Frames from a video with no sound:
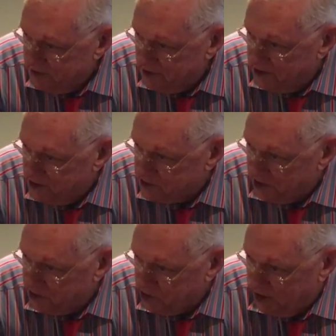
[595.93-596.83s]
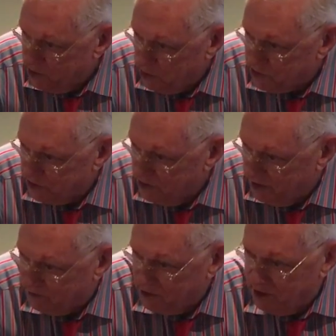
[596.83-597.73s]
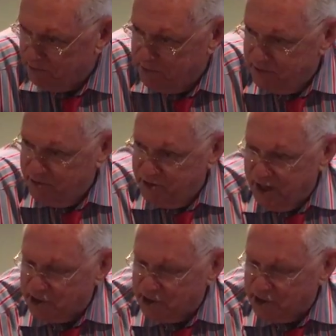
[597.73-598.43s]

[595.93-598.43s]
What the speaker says: So you're just gonna change what you're doing. The